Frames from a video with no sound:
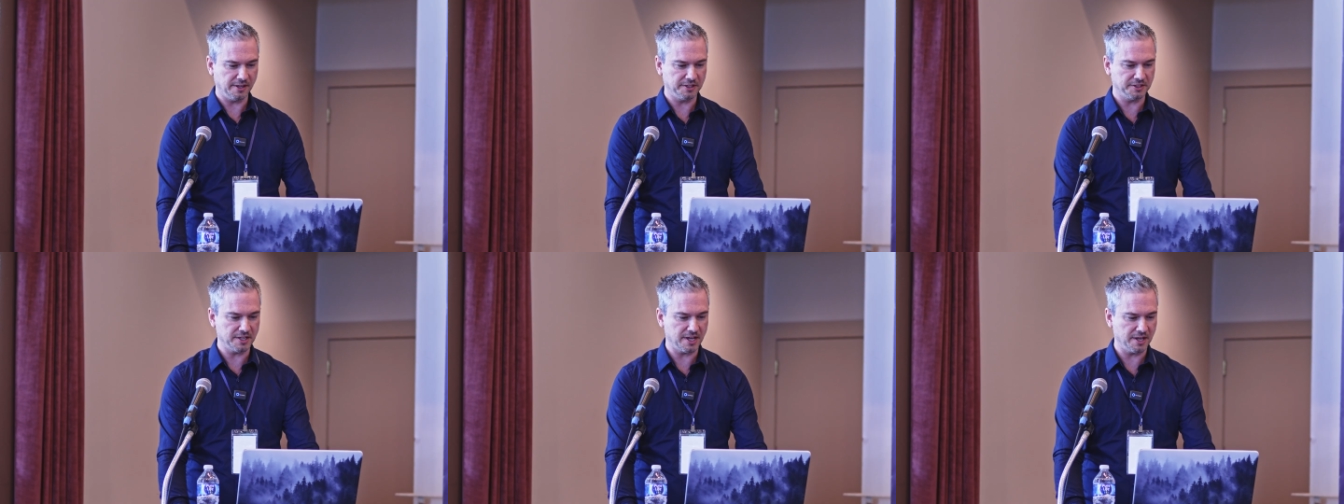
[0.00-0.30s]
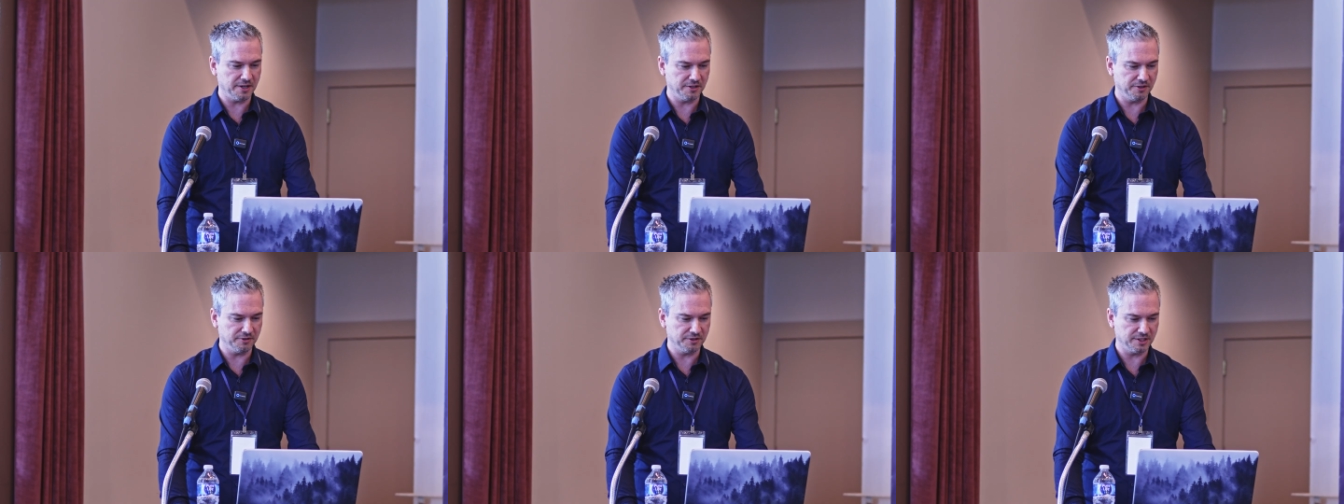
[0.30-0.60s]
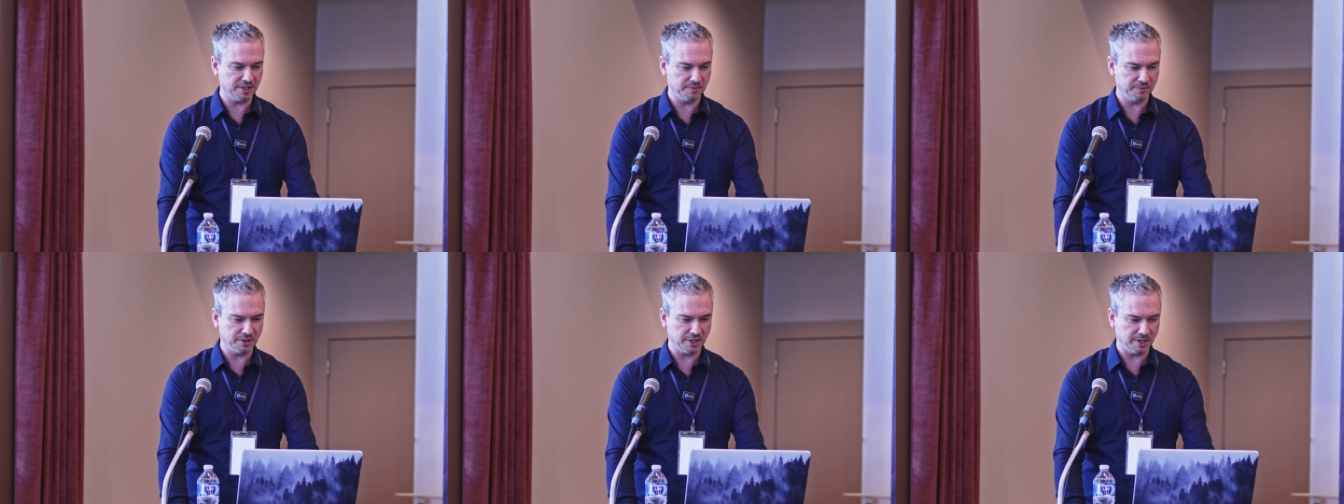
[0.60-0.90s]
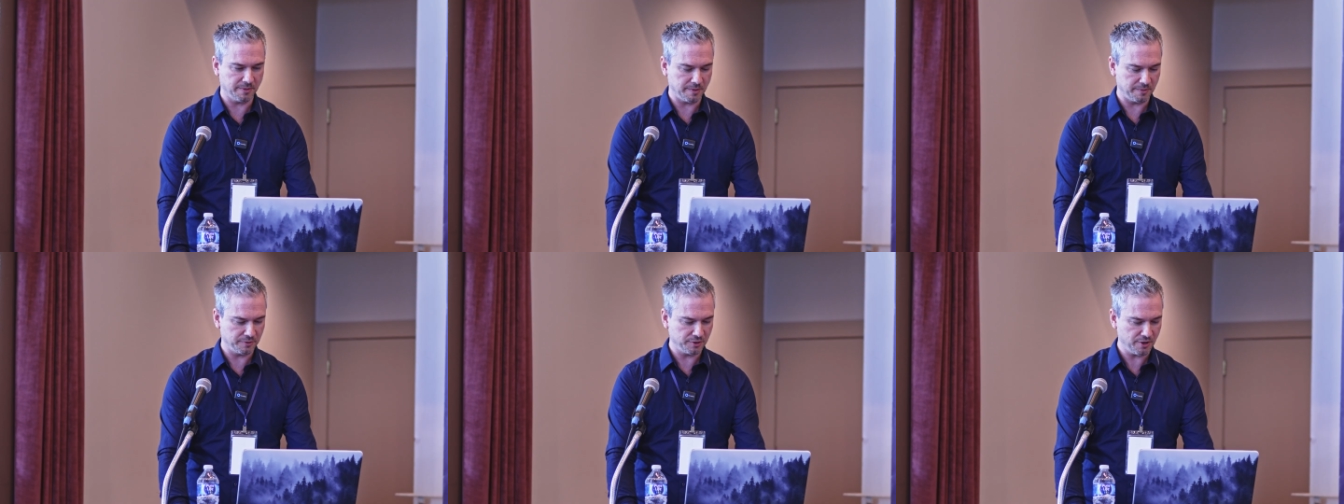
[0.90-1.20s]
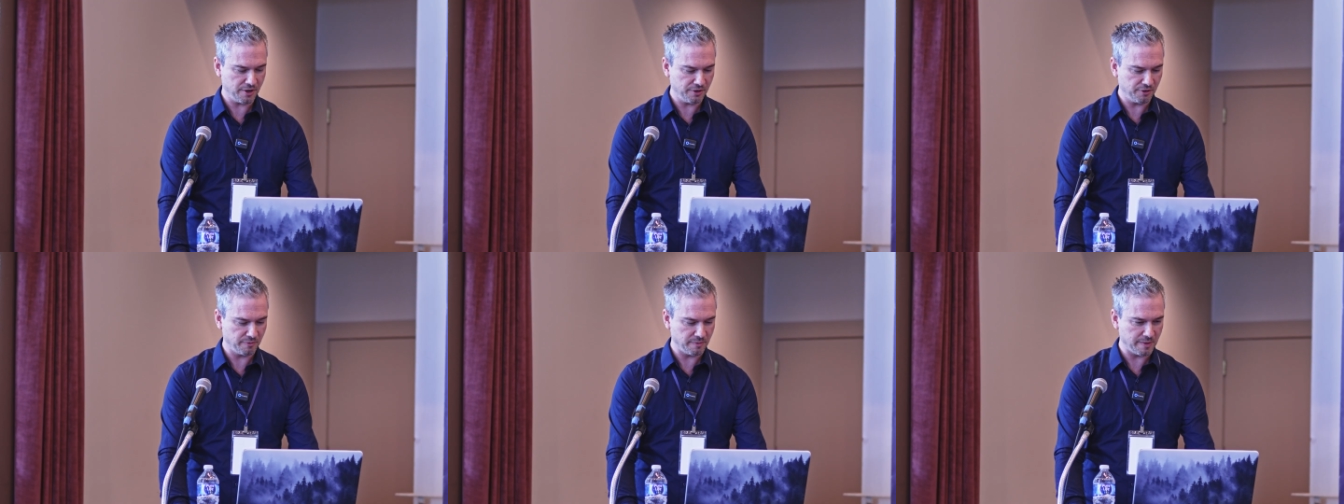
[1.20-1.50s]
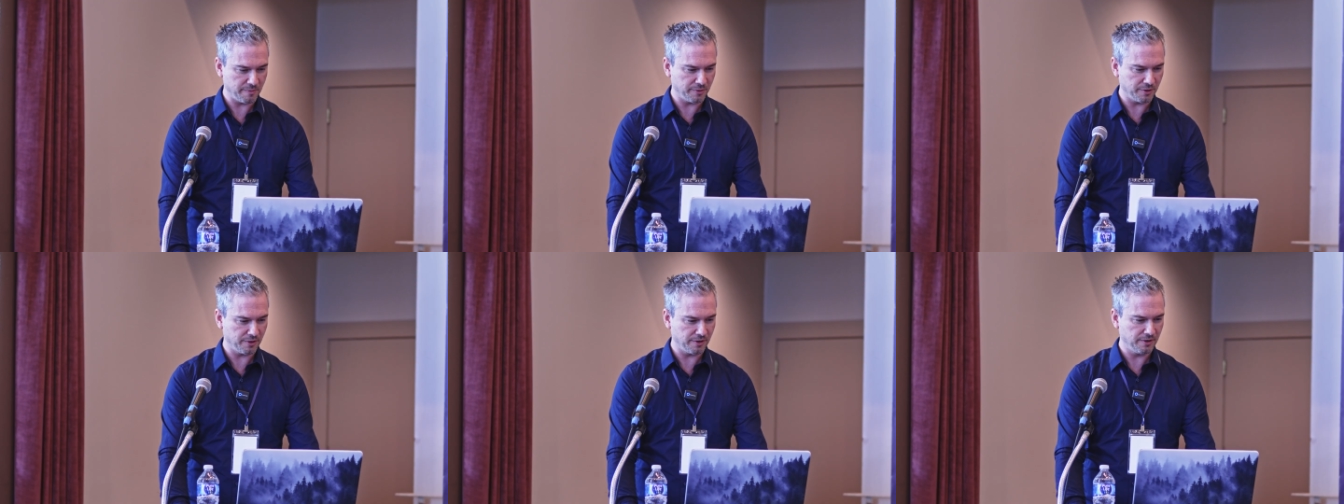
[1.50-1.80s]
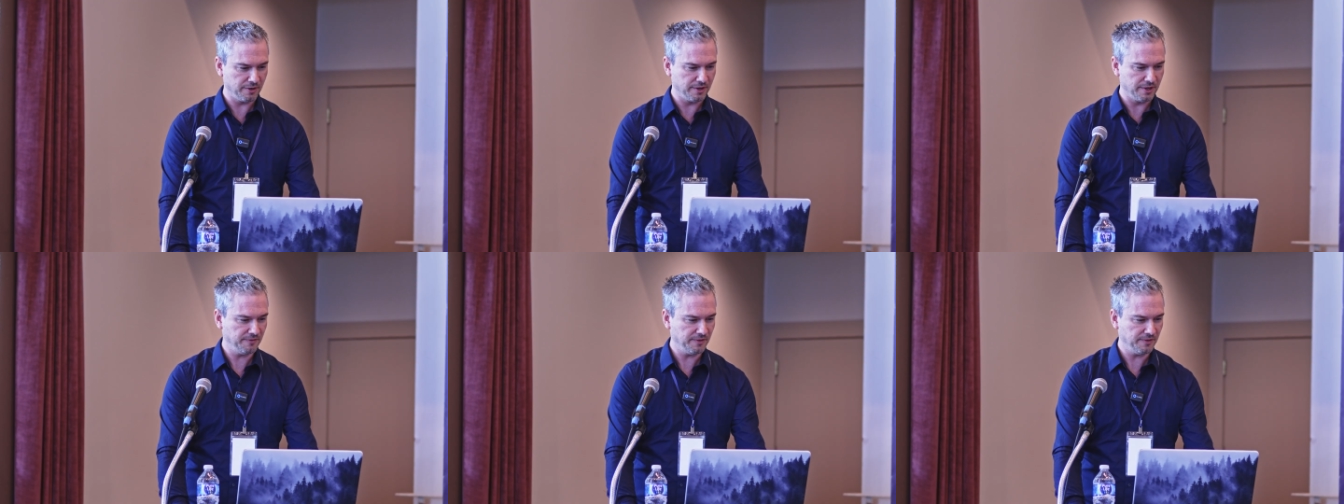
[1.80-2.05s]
Let's add a new subtype. I'm trying to remember.